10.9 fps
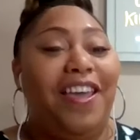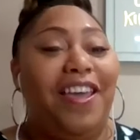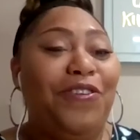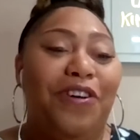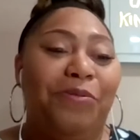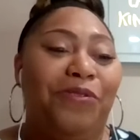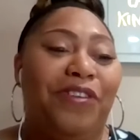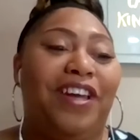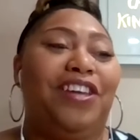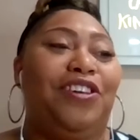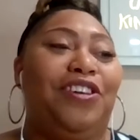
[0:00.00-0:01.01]
if you know
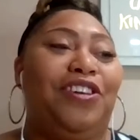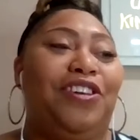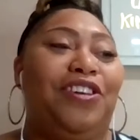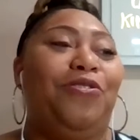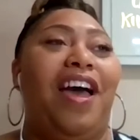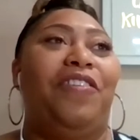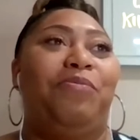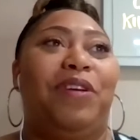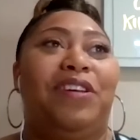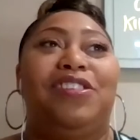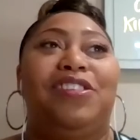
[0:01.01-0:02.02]
Marie, you
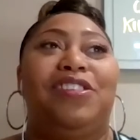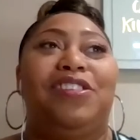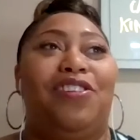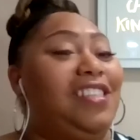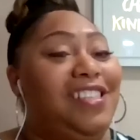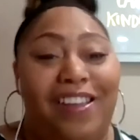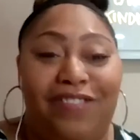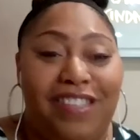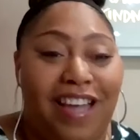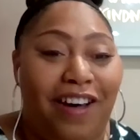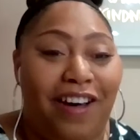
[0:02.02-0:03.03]
have been to her
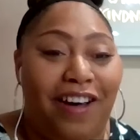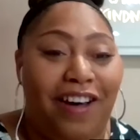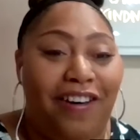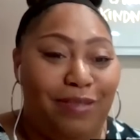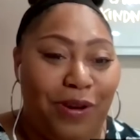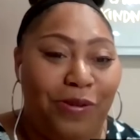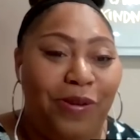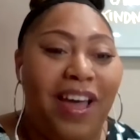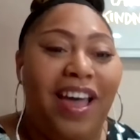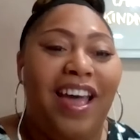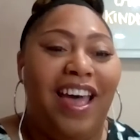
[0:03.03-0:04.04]
TCF Style
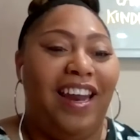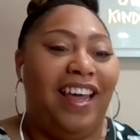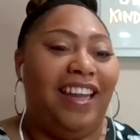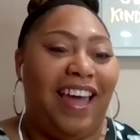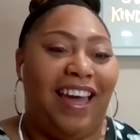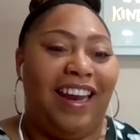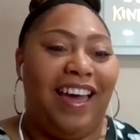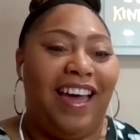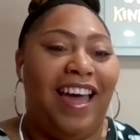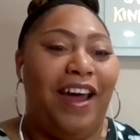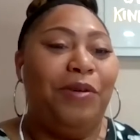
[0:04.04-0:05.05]
Expo in
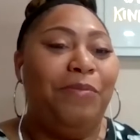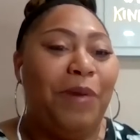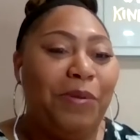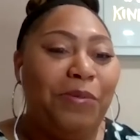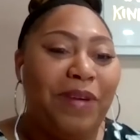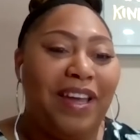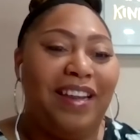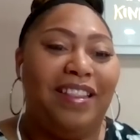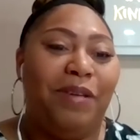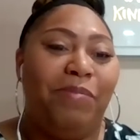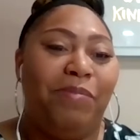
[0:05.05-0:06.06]
Atlanta. And I remember
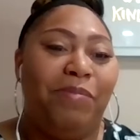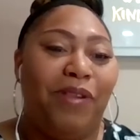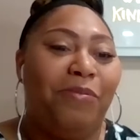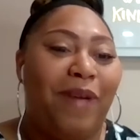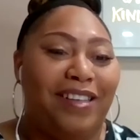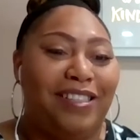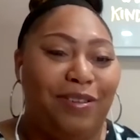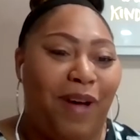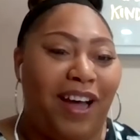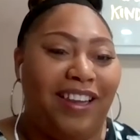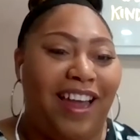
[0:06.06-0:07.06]
being in the blogger
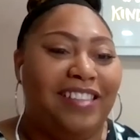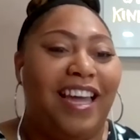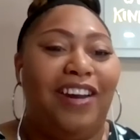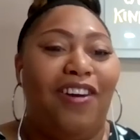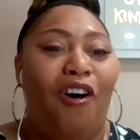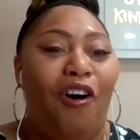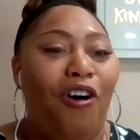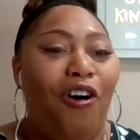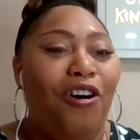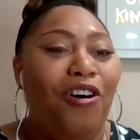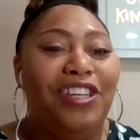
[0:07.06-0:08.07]
mastermind class and
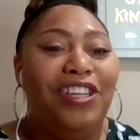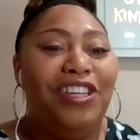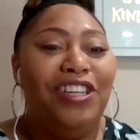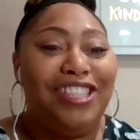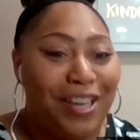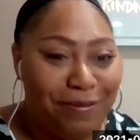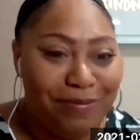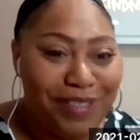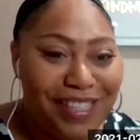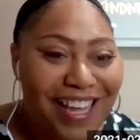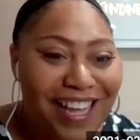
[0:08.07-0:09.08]
all the
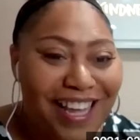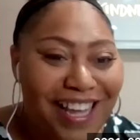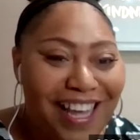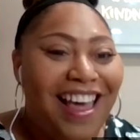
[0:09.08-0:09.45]
gems